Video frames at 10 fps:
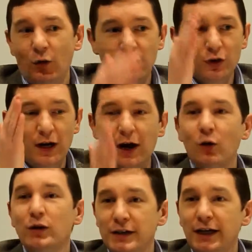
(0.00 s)
When you
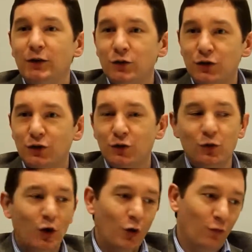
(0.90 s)
narrow it down
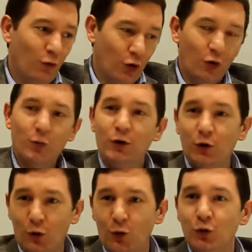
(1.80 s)
to
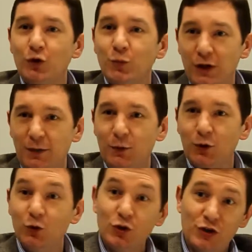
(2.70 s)
vulnerable older
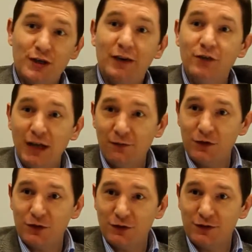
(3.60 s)
people who just have
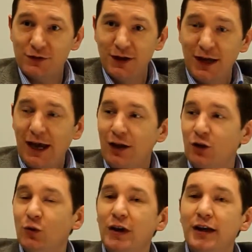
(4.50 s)
deficits,
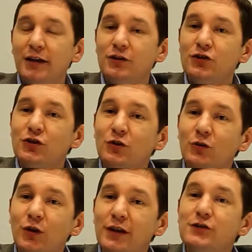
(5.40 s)
and you link it
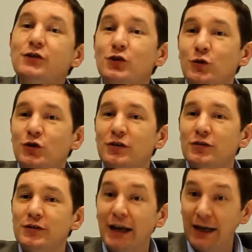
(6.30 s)
to
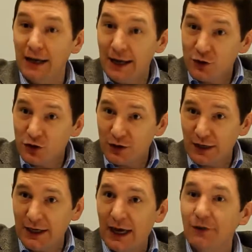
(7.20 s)
institutions that
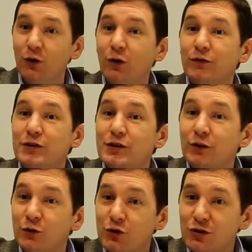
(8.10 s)
allegedly have all of the
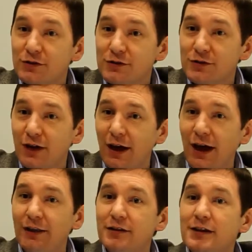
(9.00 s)
solutions
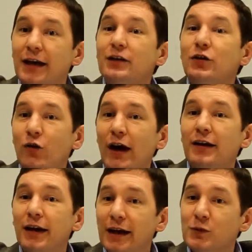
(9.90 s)
and the technocratic